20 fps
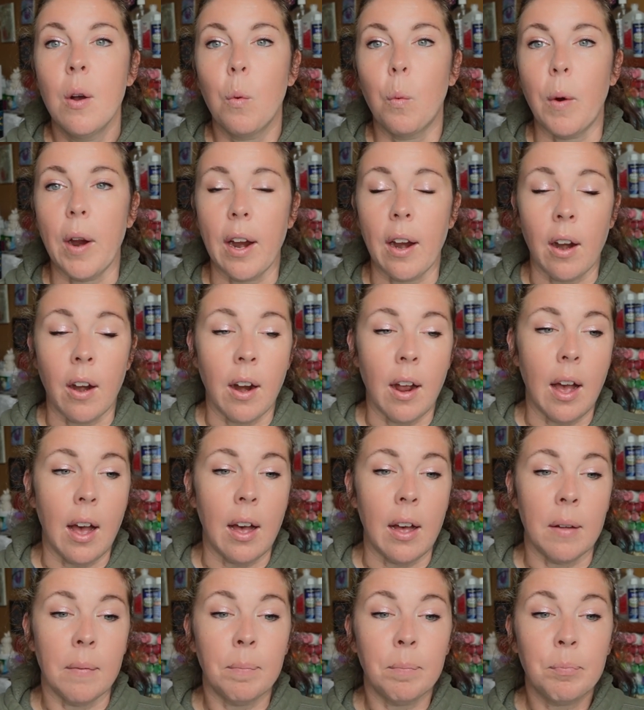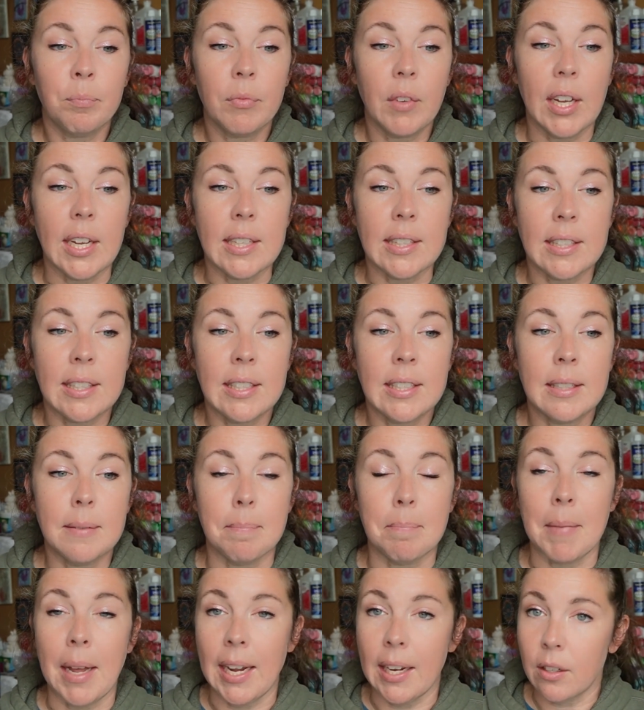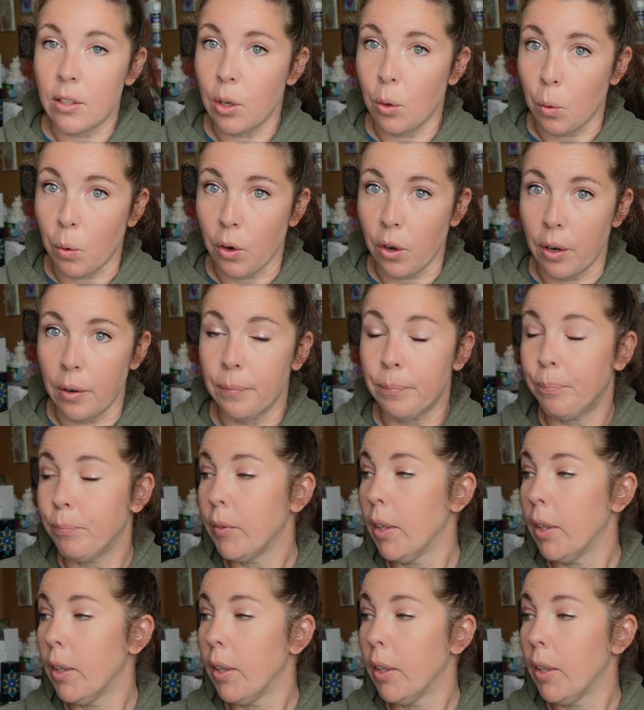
where it's made to order.